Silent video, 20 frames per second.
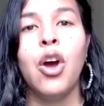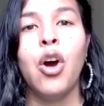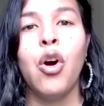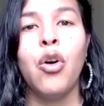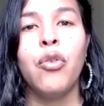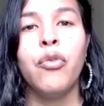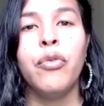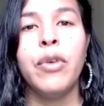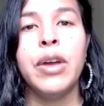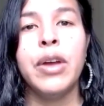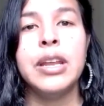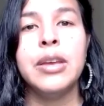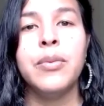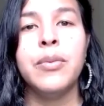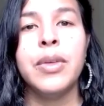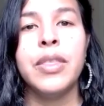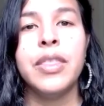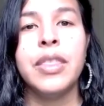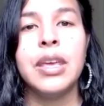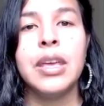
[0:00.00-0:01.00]
Already
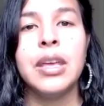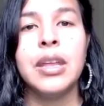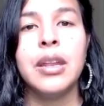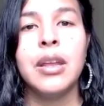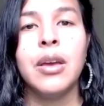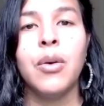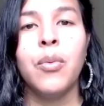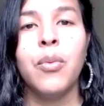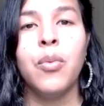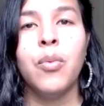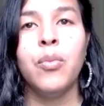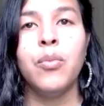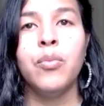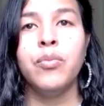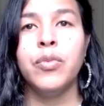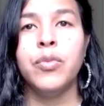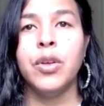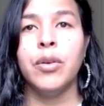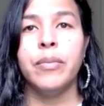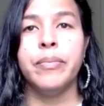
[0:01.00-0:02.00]
within
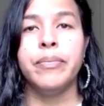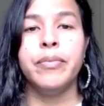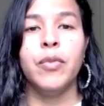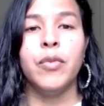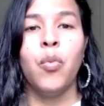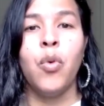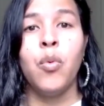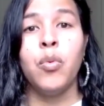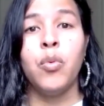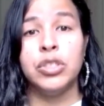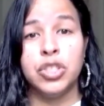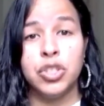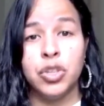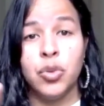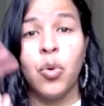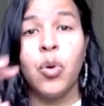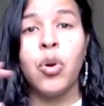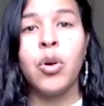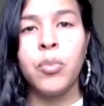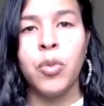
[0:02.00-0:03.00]
the what was
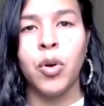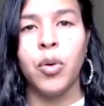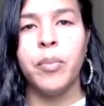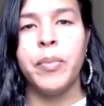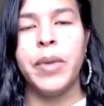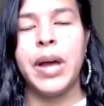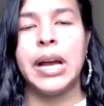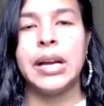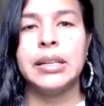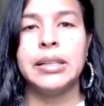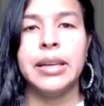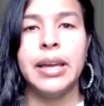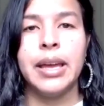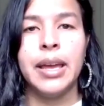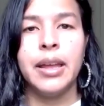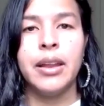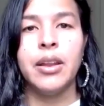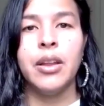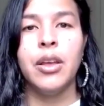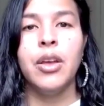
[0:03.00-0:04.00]
normal back
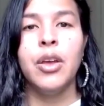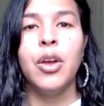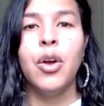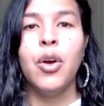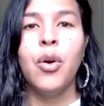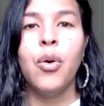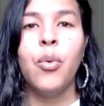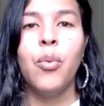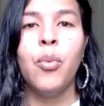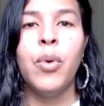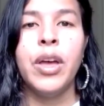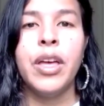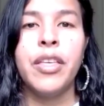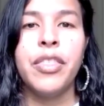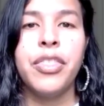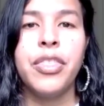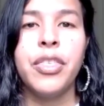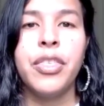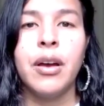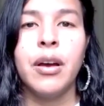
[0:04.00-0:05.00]
then
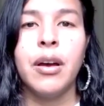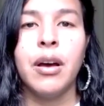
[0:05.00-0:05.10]
with